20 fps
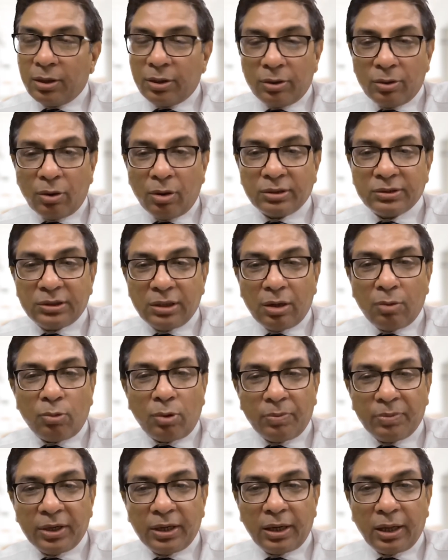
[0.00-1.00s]
nausea,
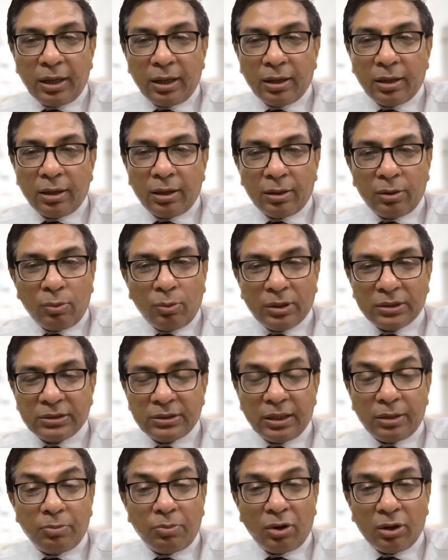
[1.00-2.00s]
vomiting are the ones
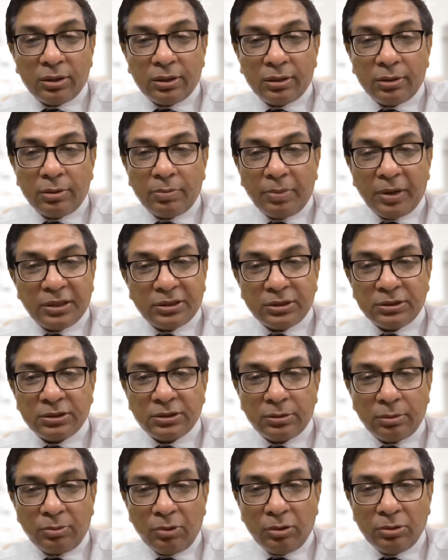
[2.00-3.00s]
that bother the patients
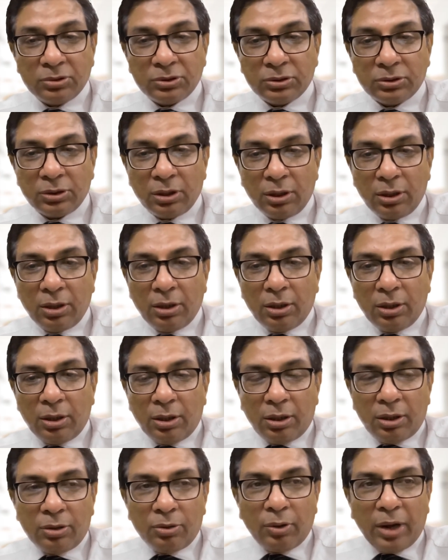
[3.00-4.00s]
the most.
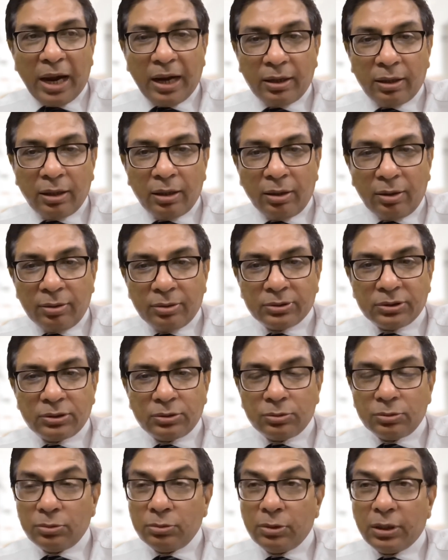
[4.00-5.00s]
To handle
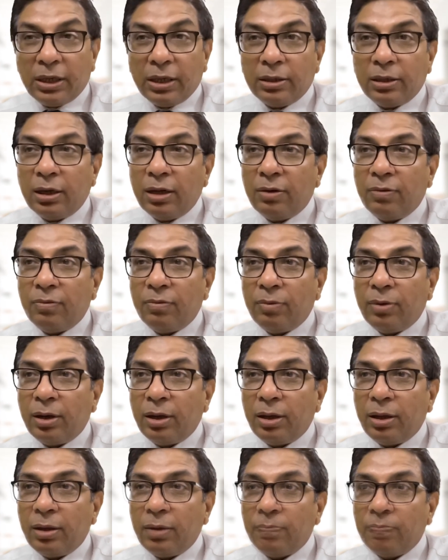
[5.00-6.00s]
those, we can give
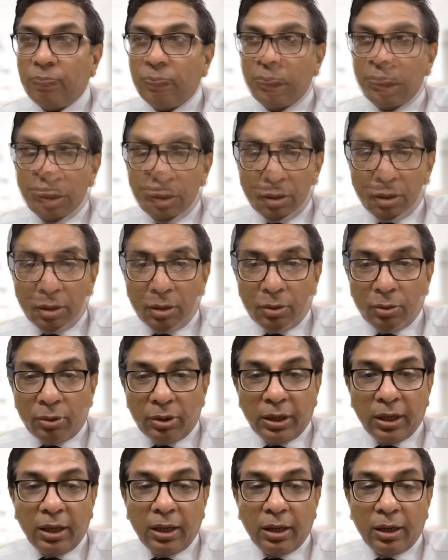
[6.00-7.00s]

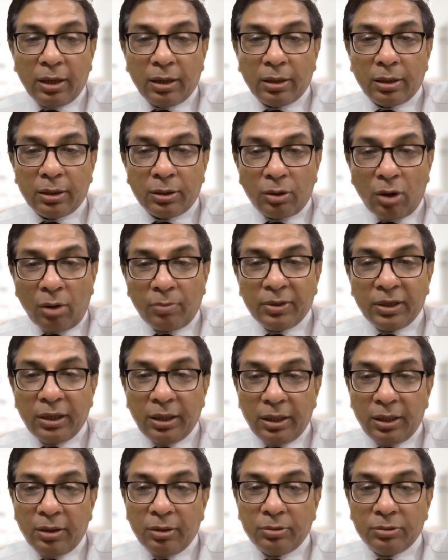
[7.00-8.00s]
routine,
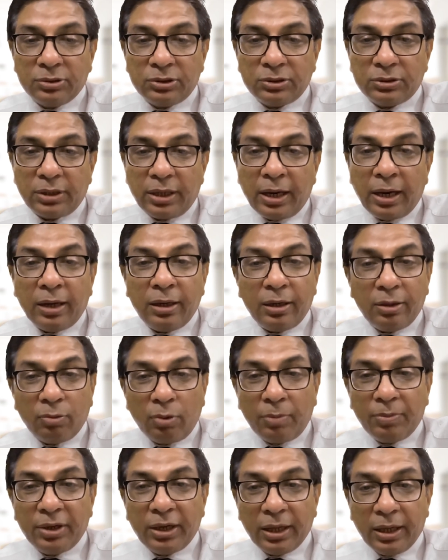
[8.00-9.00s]
commonly used
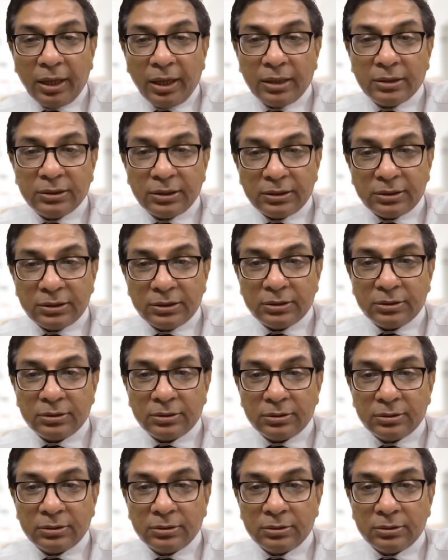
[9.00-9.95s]
anti-vomiting agents